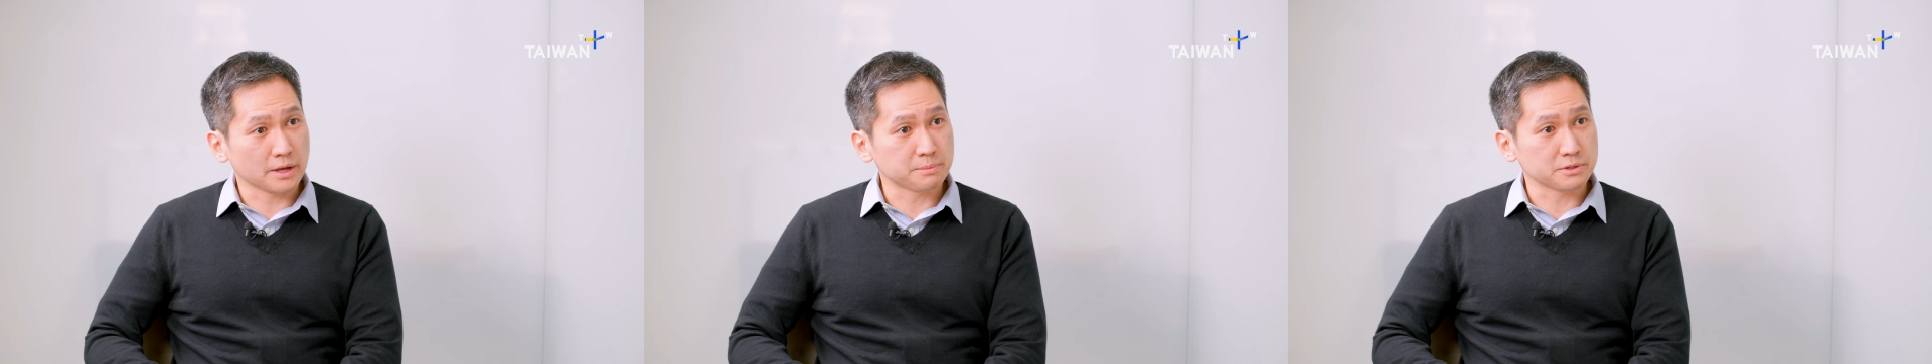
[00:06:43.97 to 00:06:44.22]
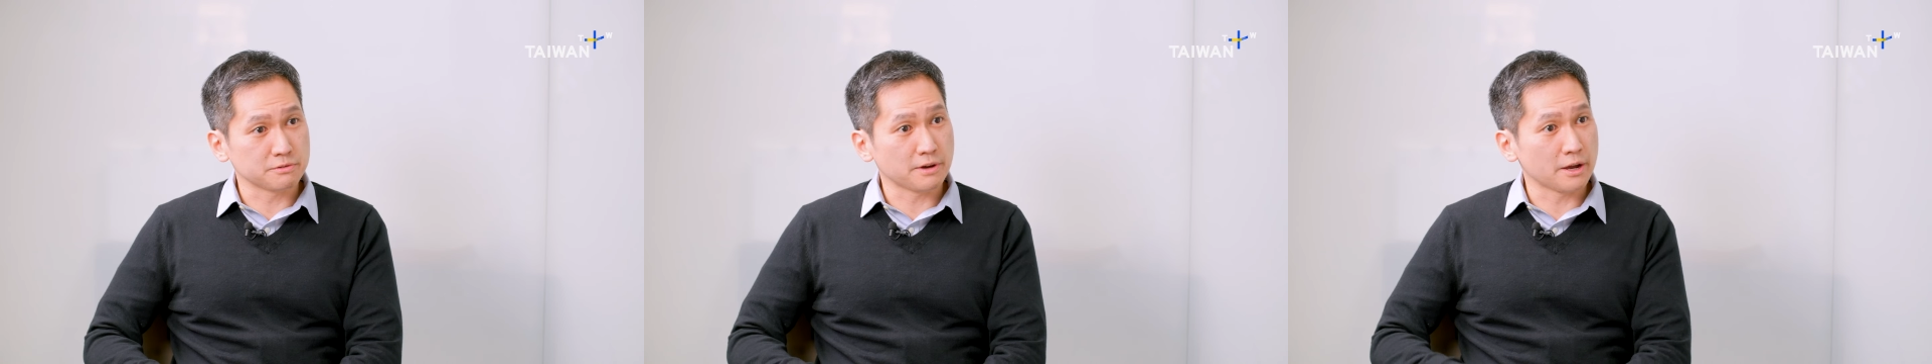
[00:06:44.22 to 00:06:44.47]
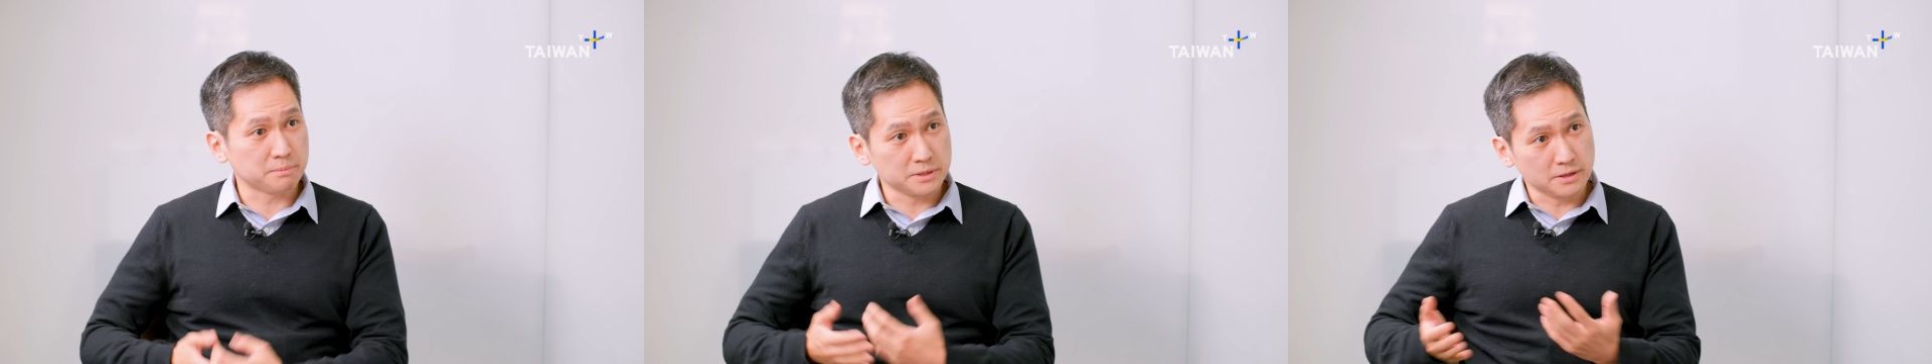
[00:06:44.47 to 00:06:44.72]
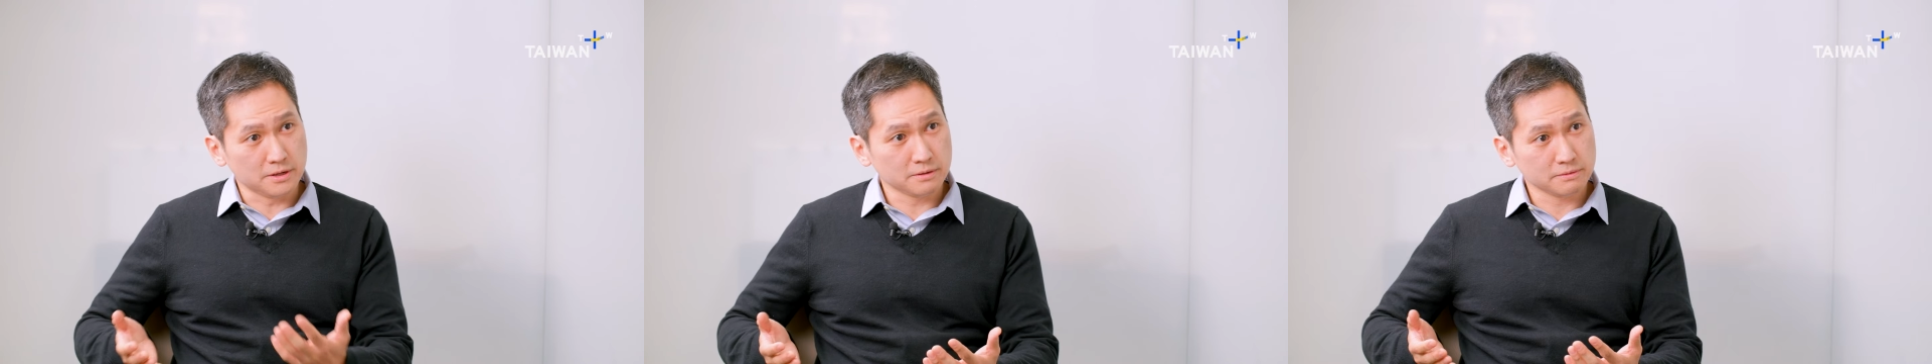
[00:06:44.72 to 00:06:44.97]
types of
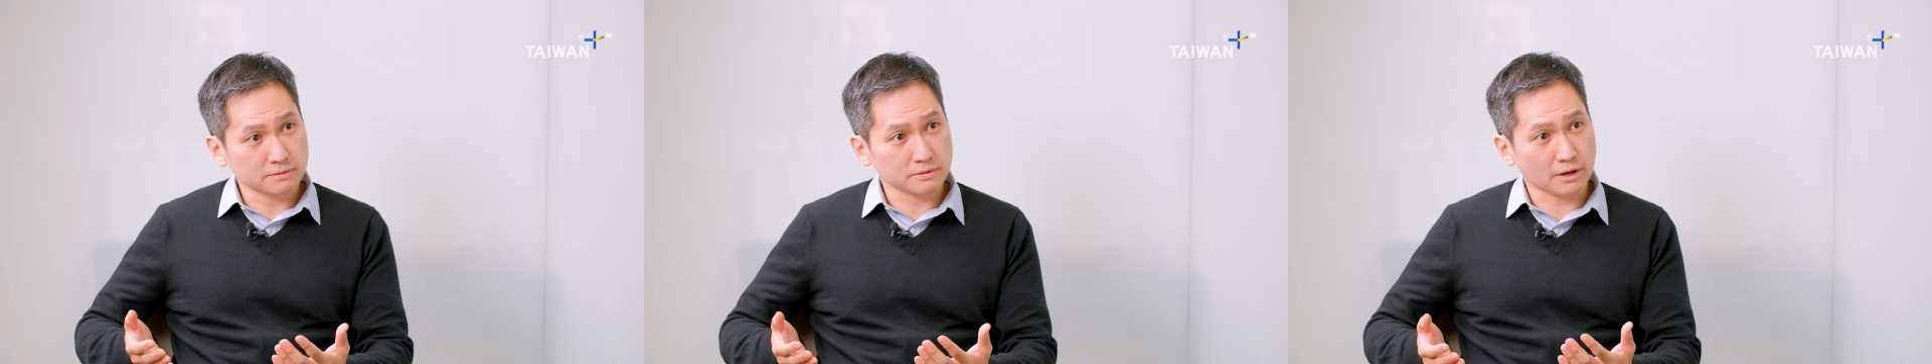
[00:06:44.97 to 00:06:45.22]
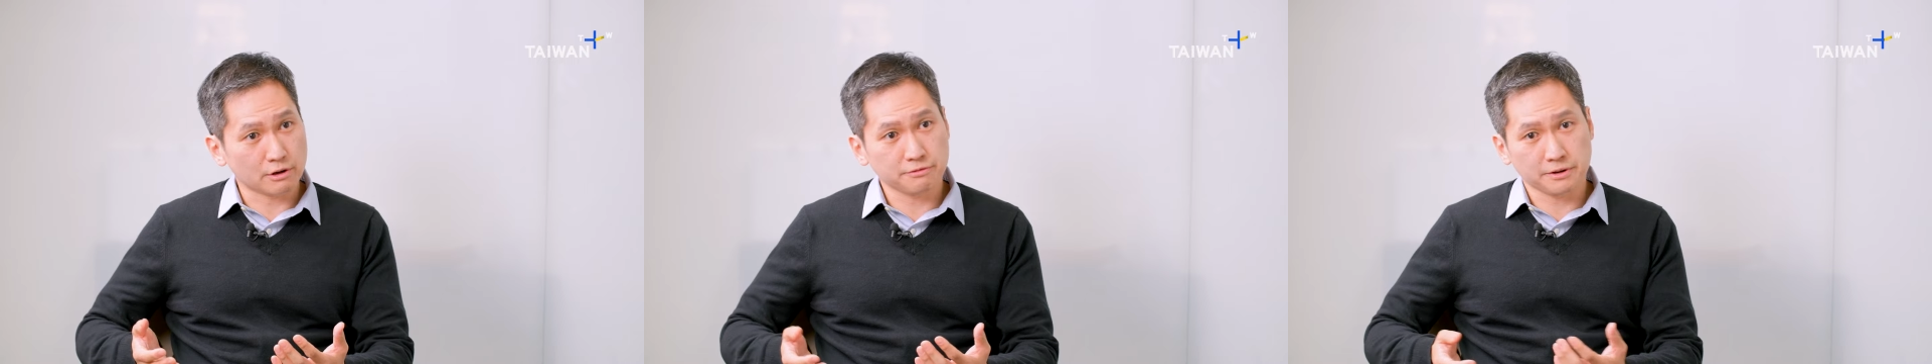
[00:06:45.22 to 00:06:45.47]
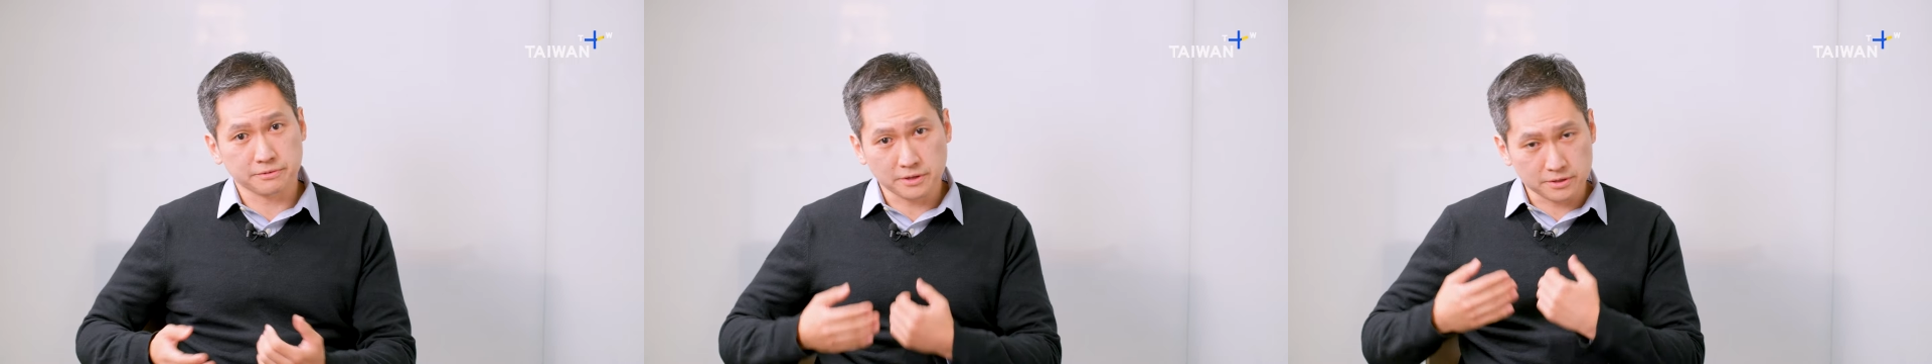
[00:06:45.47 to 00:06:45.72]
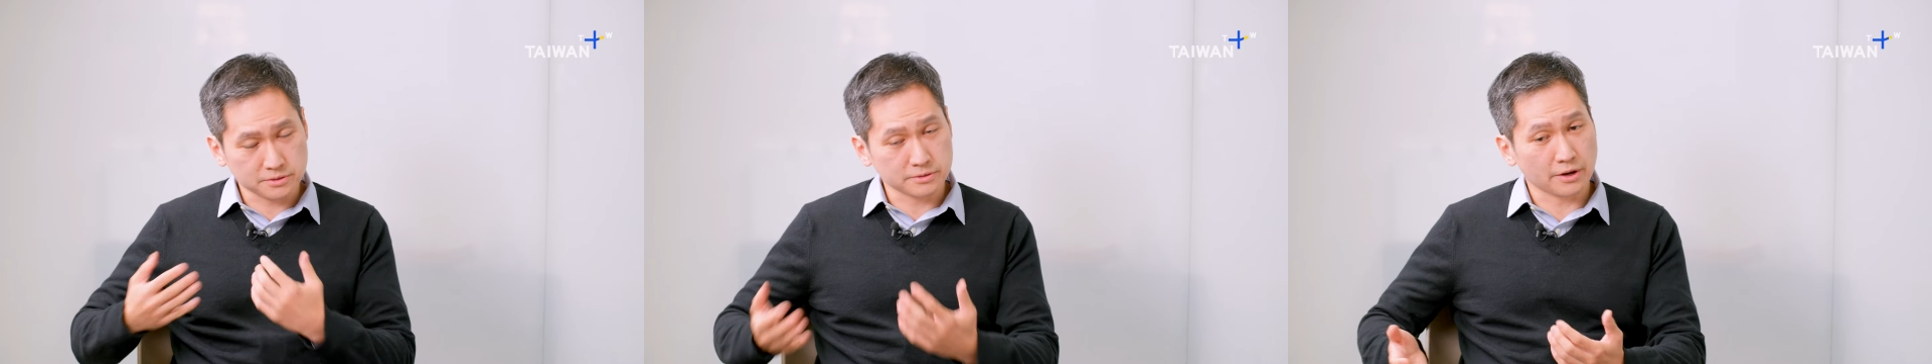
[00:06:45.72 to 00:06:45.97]
IP that are
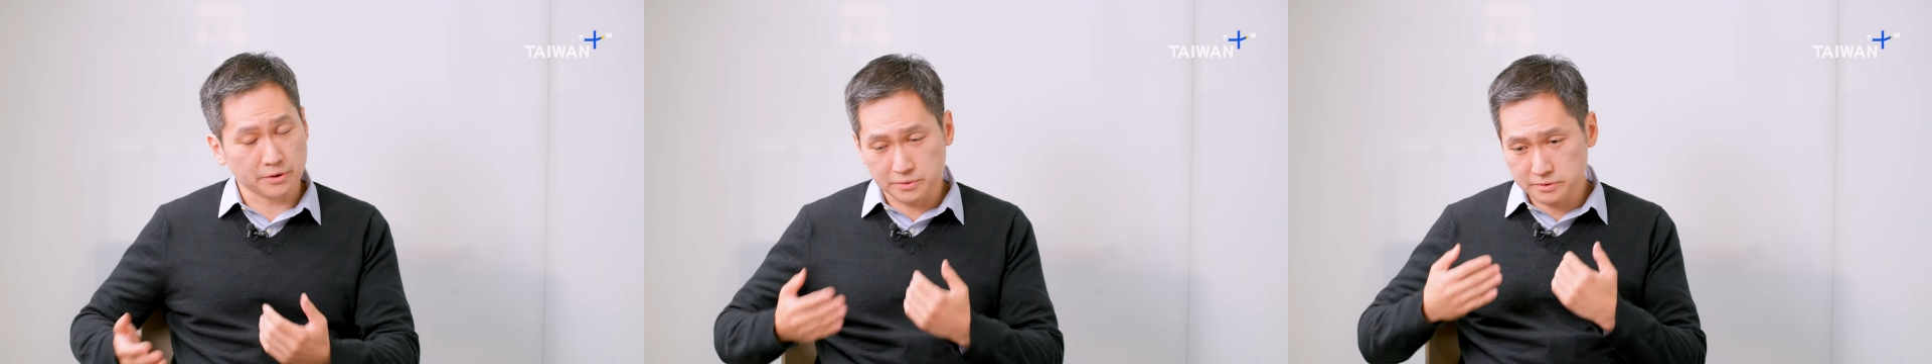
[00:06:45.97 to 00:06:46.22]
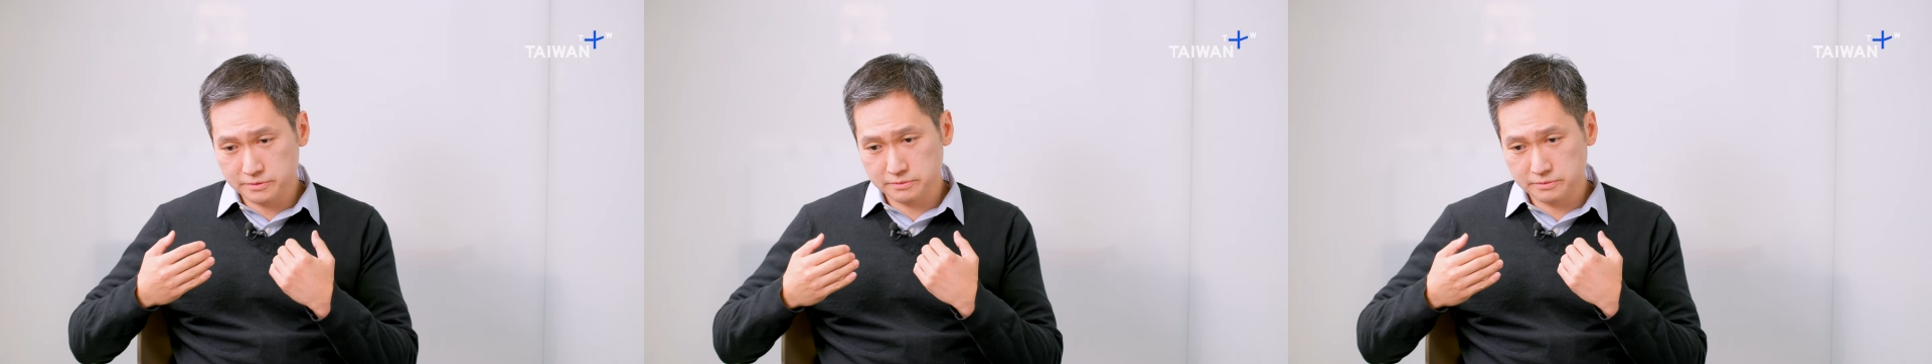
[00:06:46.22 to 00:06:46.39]
foundational, that are